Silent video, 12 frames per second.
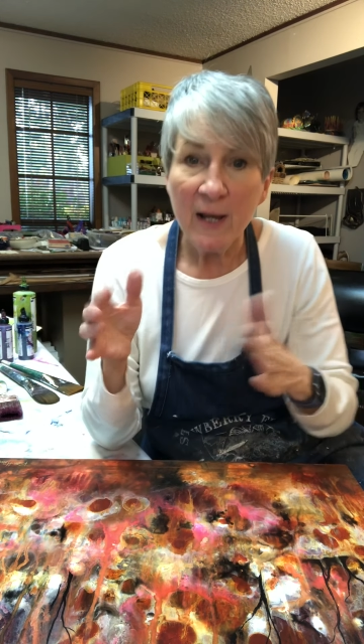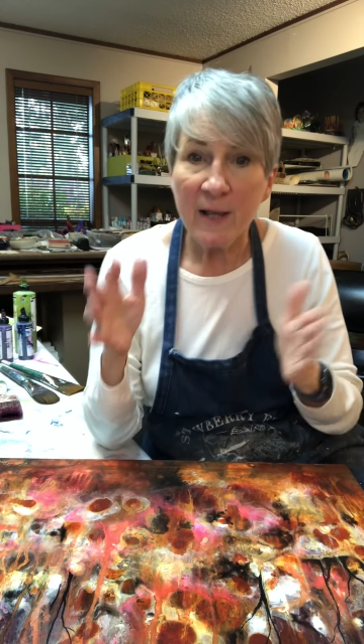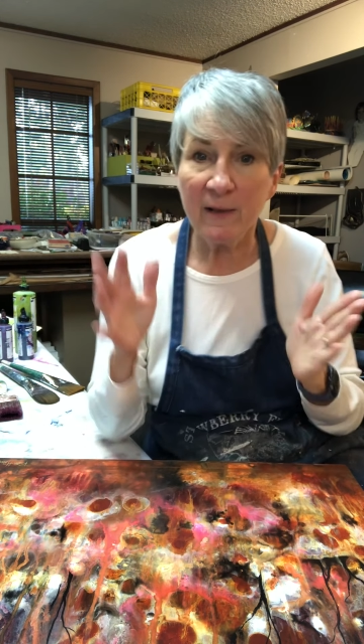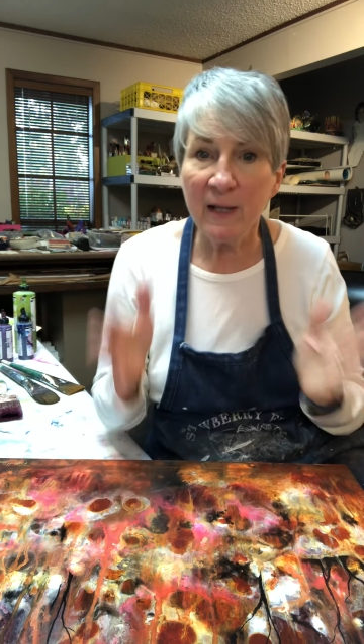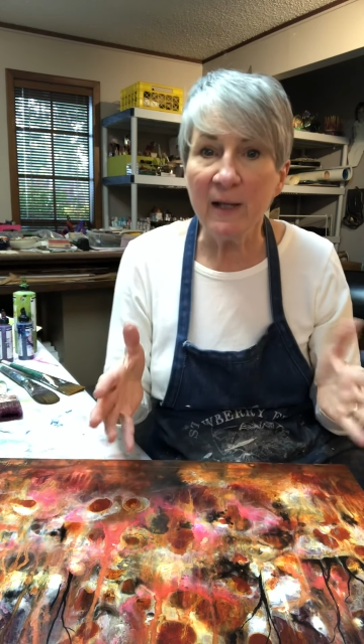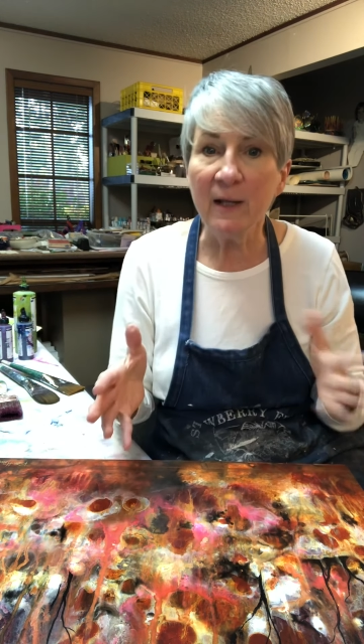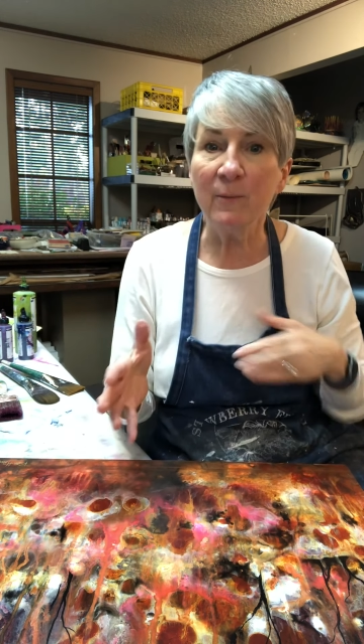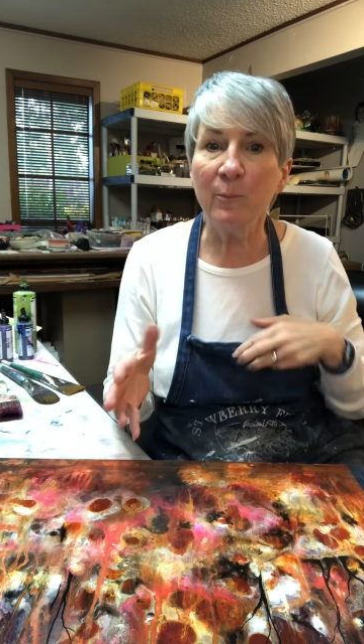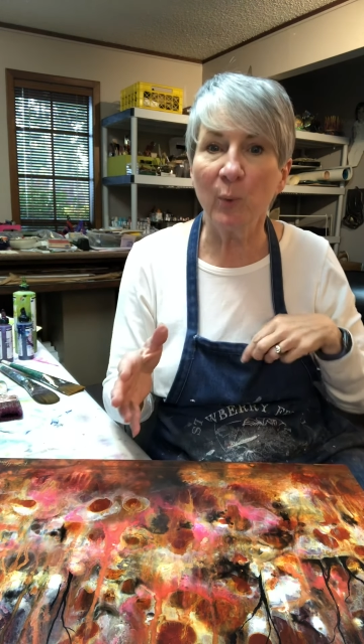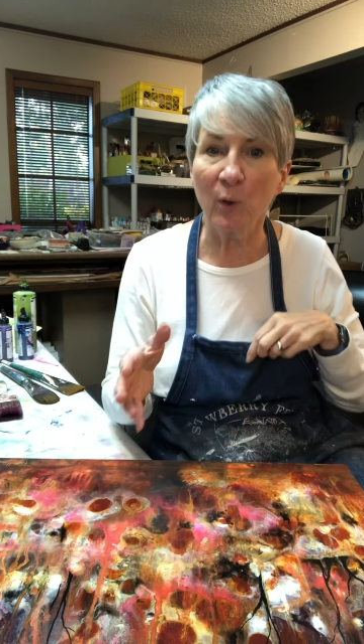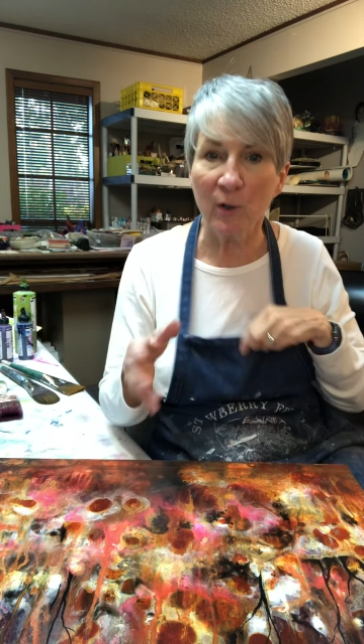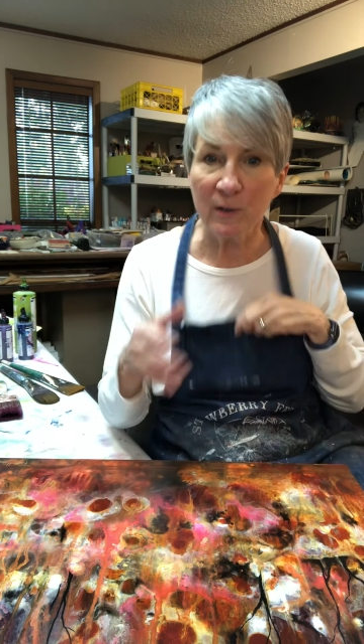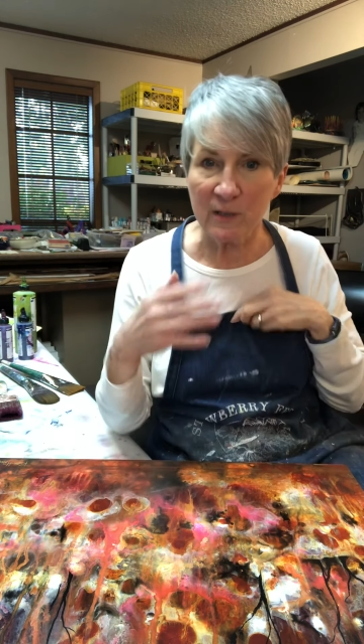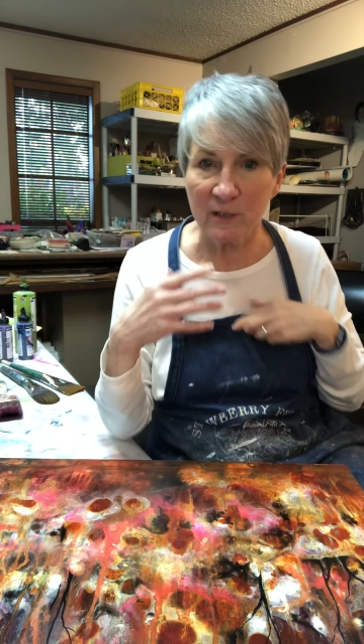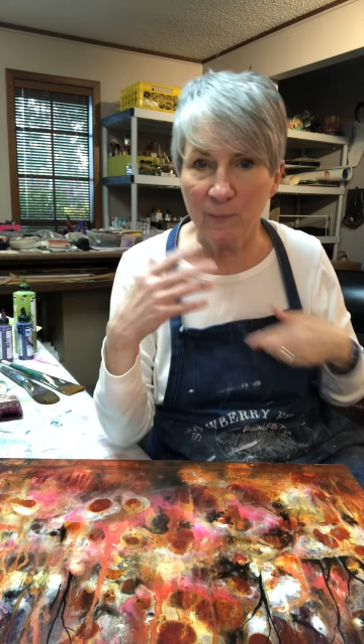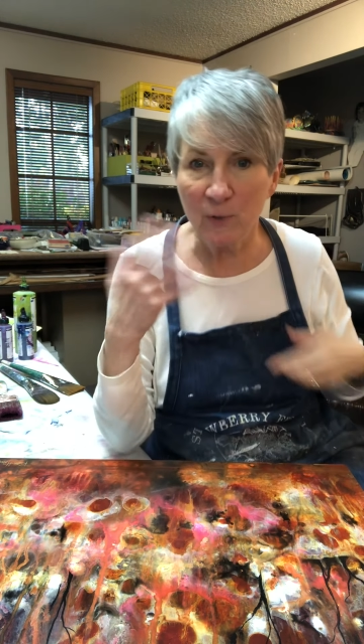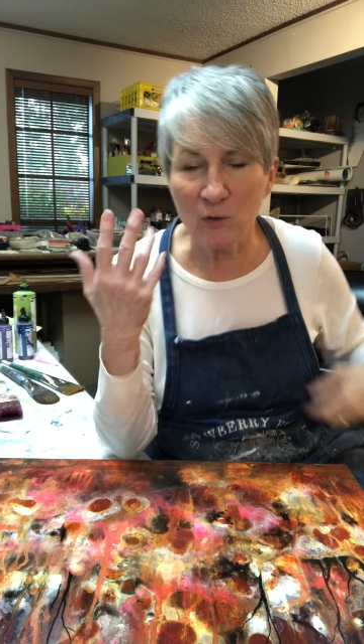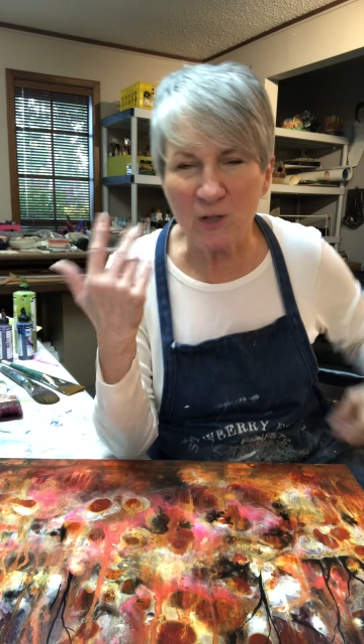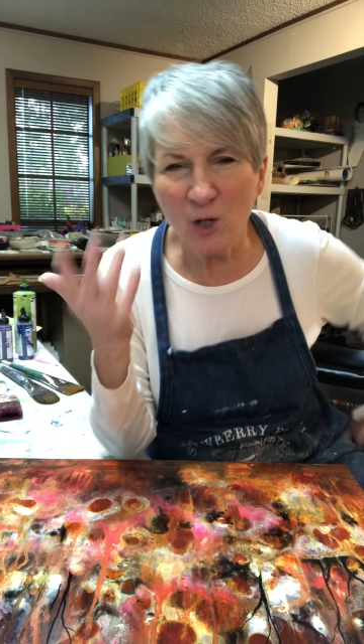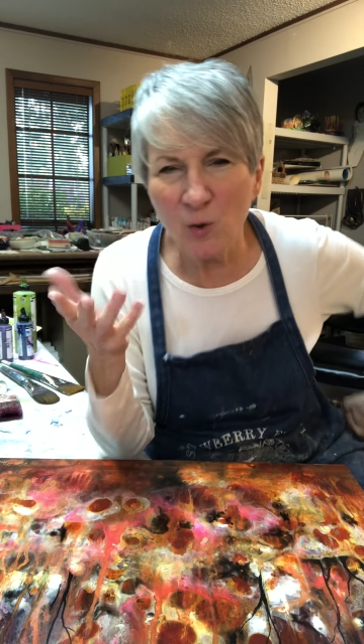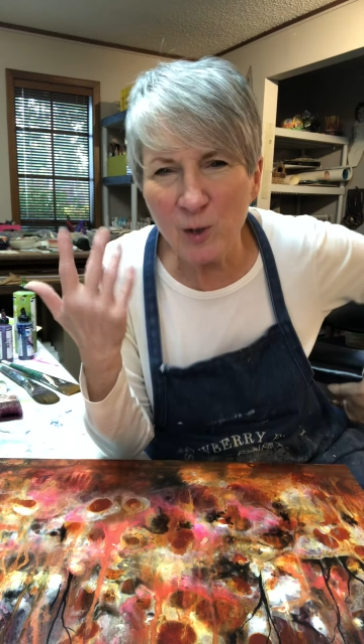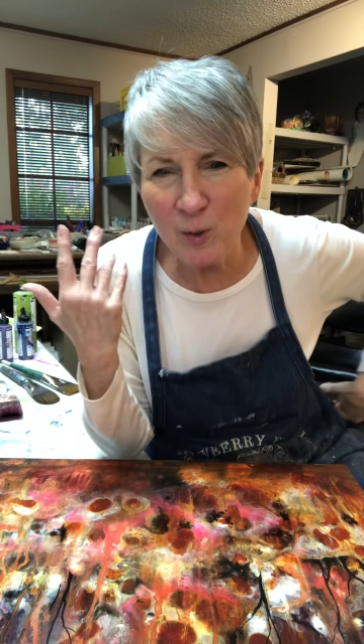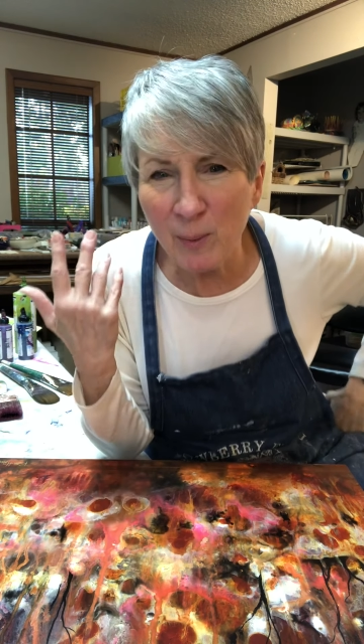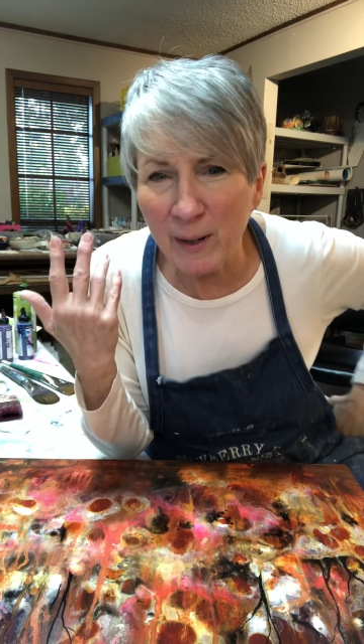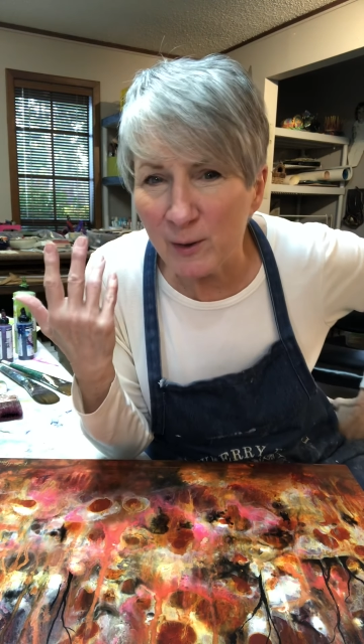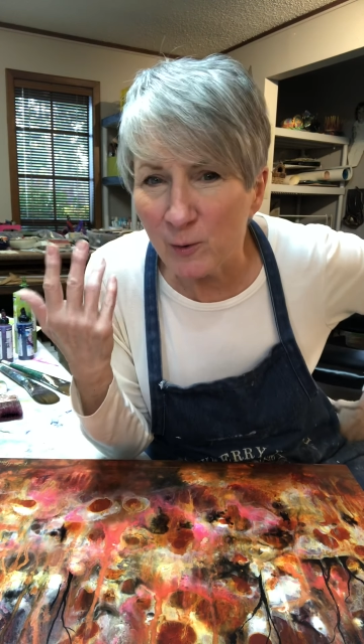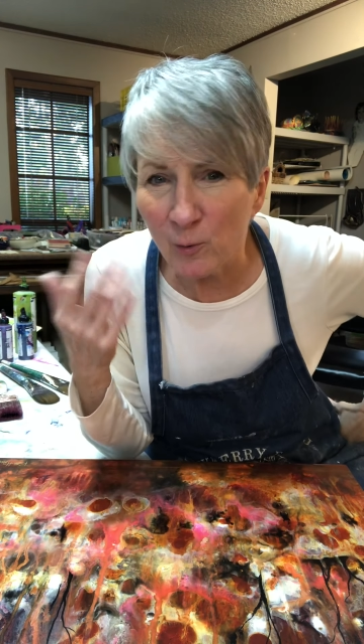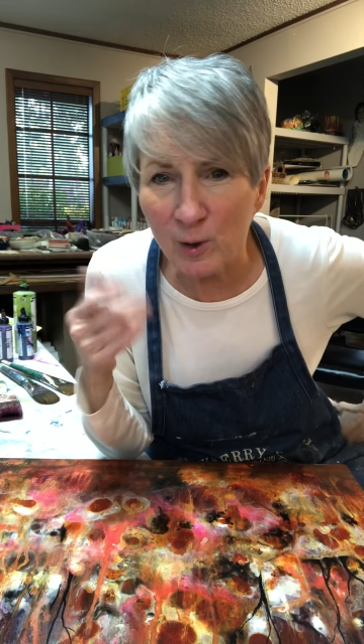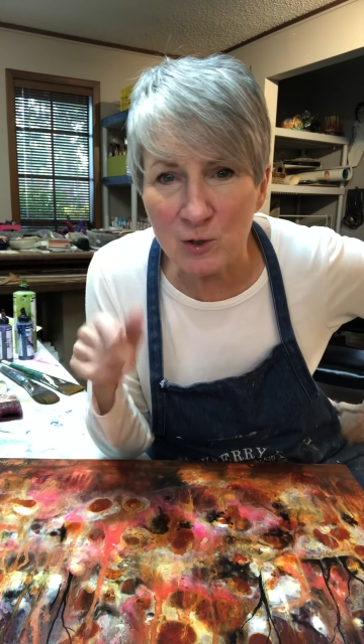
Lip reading: Then put on some music. Go to your Pandora,